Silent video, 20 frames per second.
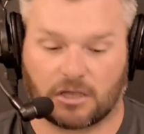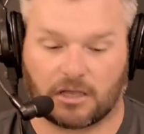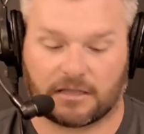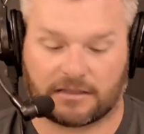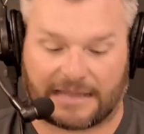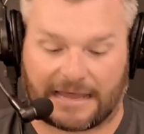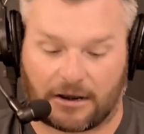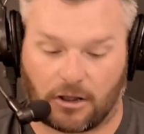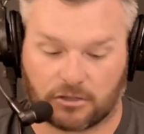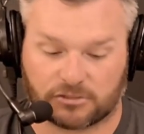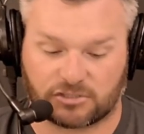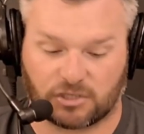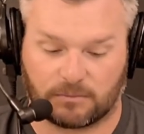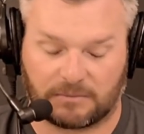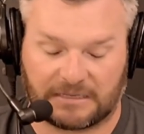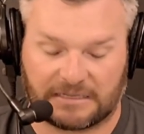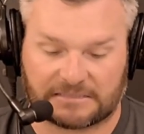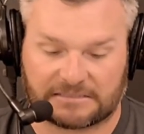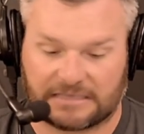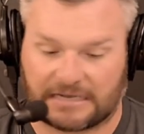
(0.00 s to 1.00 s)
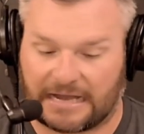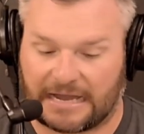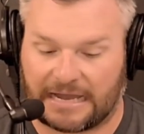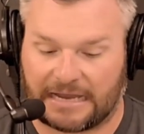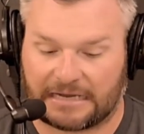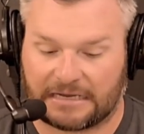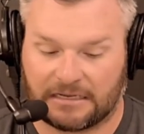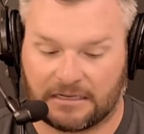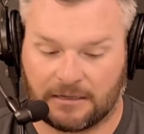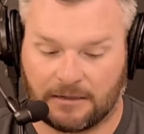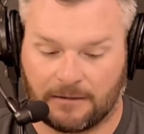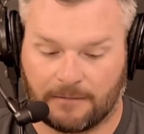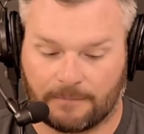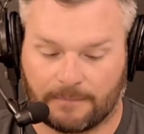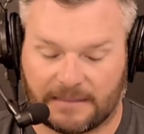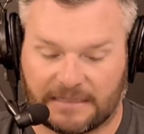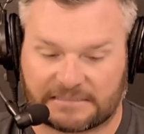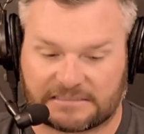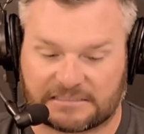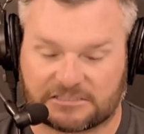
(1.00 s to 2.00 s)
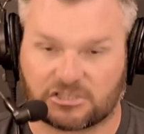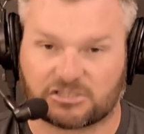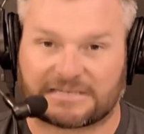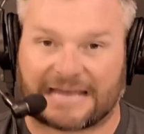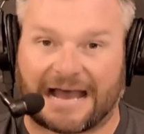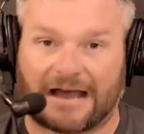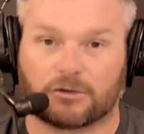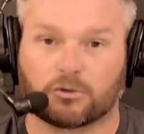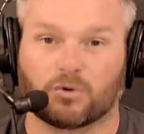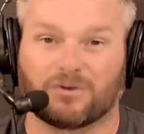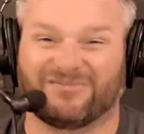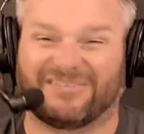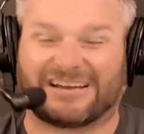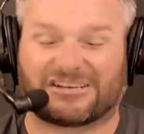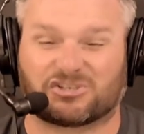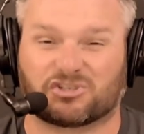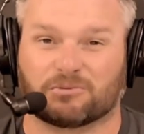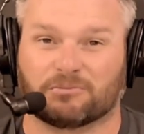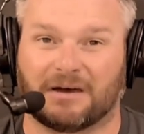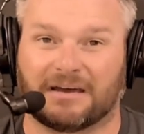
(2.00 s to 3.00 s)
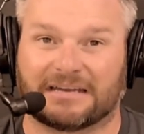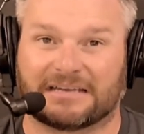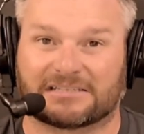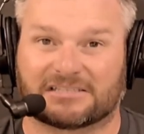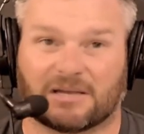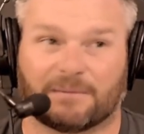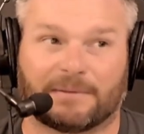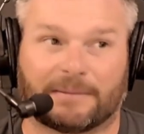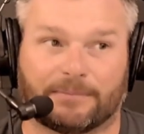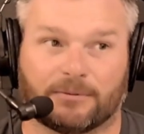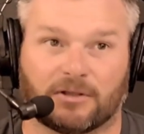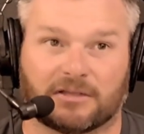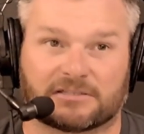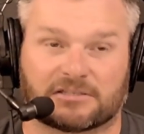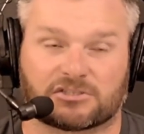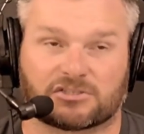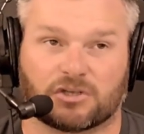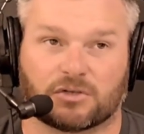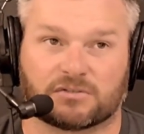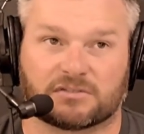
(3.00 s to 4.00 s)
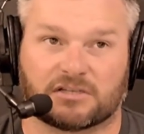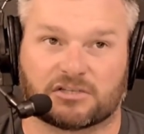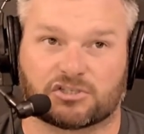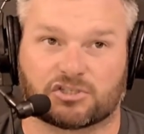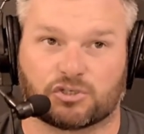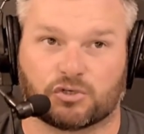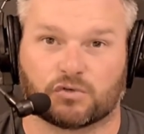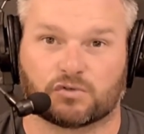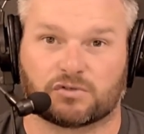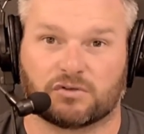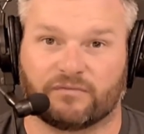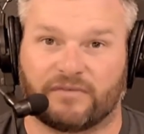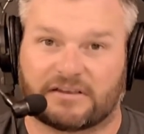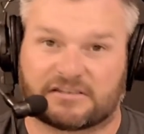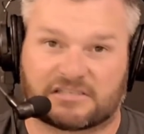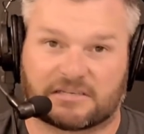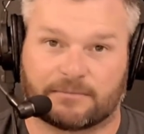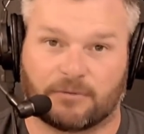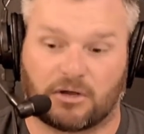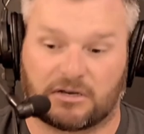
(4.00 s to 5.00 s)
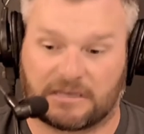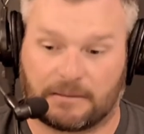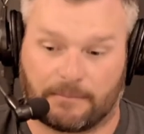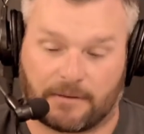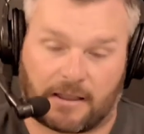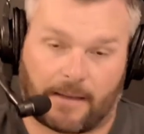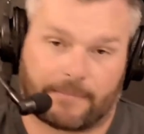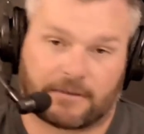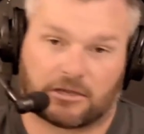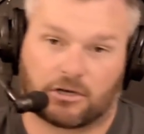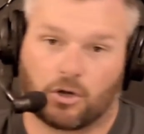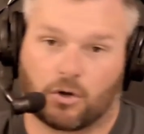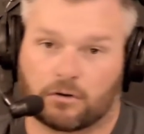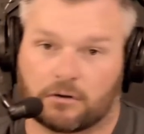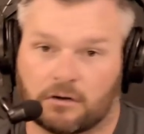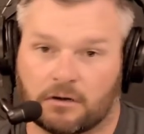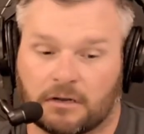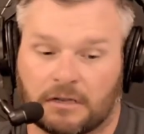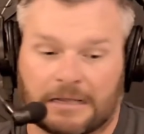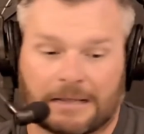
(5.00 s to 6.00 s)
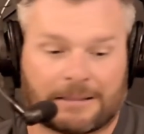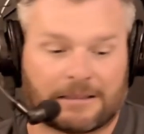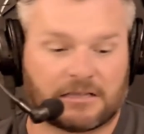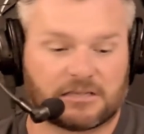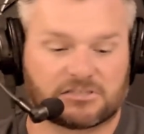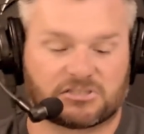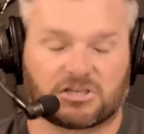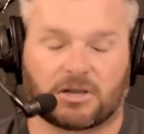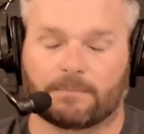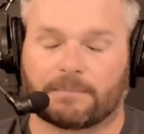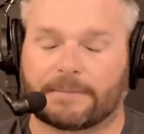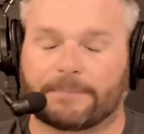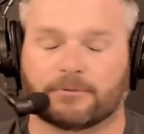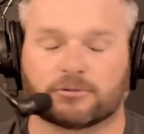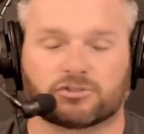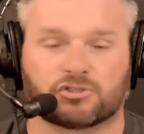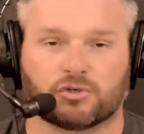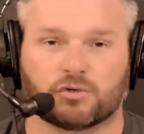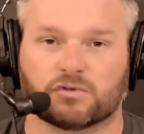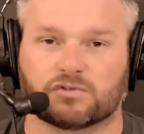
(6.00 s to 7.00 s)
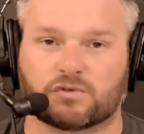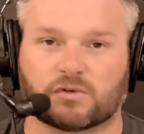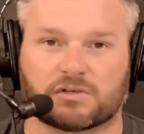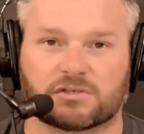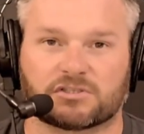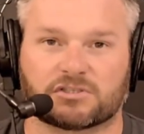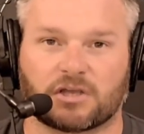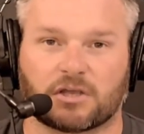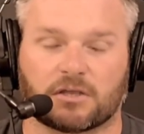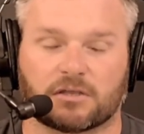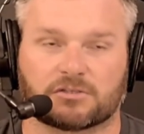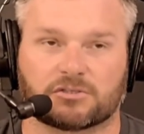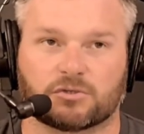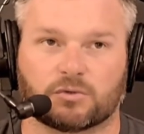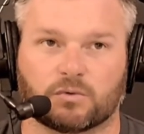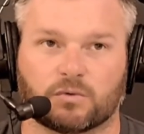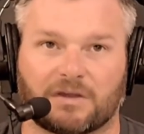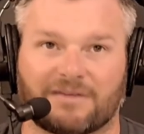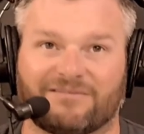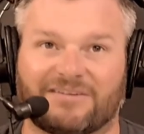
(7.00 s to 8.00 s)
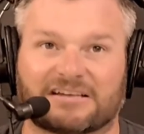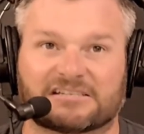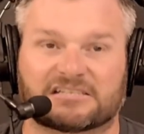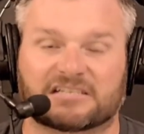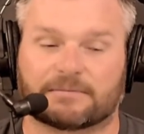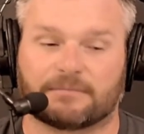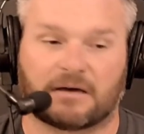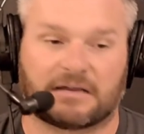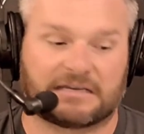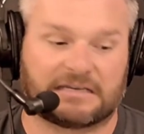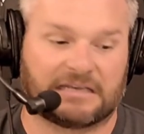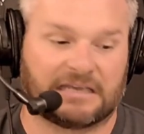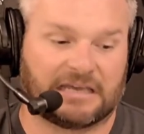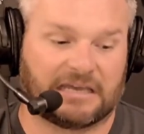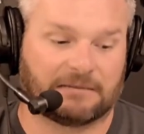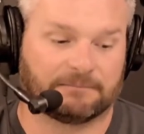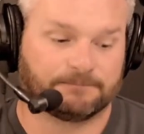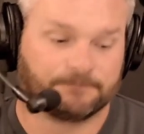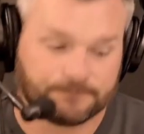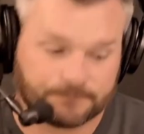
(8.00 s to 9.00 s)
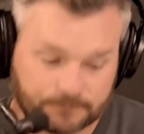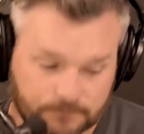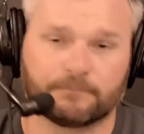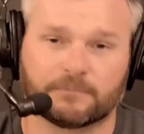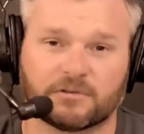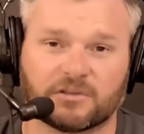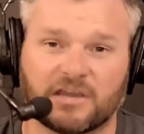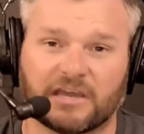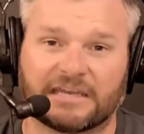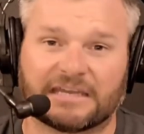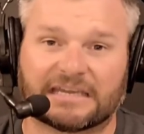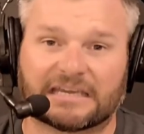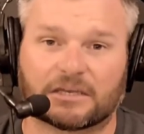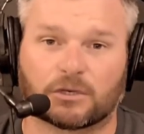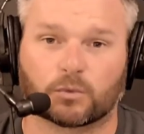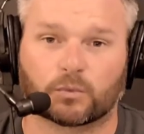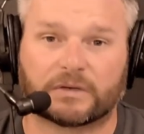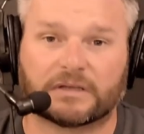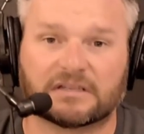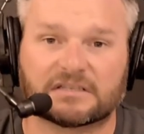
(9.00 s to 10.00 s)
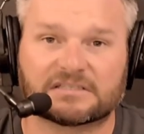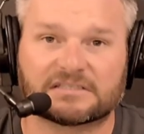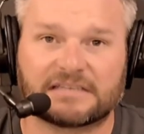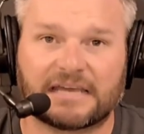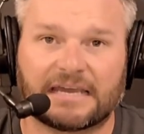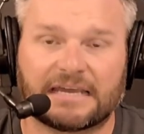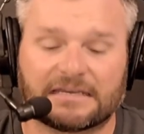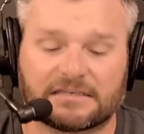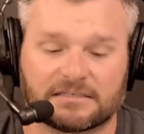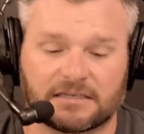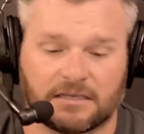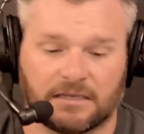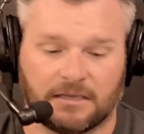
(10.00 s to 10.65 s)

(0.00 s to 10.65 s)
That also means that it's just how you invest your money. Some people as associates choose to invest their money in becoming an owner. Some people choose to invest their money in getting into real estate,